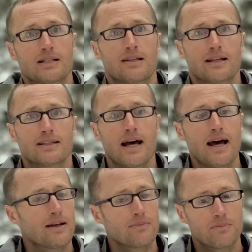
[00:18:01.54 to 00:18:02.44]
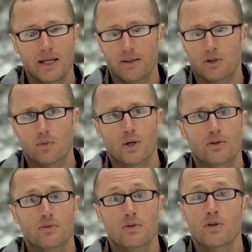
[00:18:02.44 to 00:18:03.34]
things like that, being able to
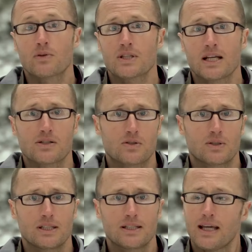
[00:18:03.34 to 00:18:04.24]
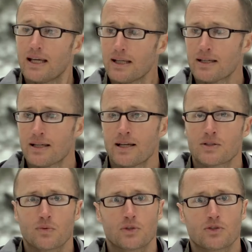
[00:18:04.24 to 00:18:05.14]
work through those things during the day
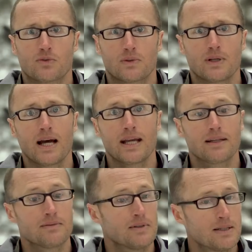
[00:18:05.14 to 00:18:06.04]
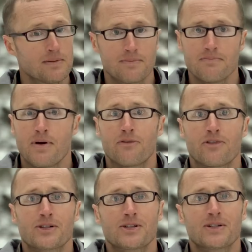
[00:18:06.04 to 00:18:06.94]
as well as through night,
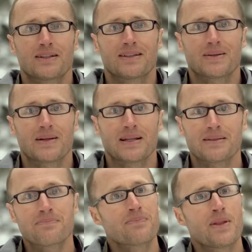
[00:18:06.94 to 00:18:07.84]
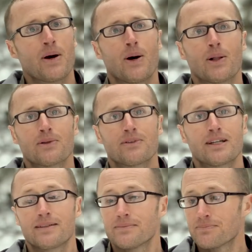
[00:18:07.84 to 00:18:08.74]
malfunction clearing, all of
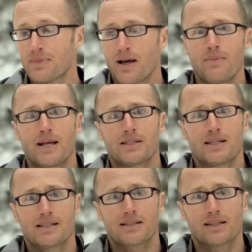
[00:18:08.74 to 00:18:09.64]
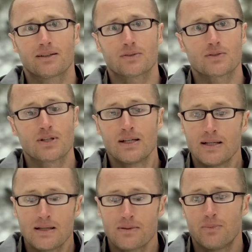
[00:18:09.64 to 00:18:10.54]
it, amazing skills.
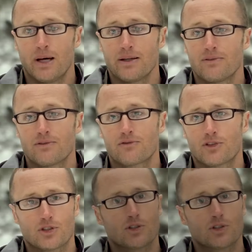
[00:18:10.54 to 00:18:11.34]
But for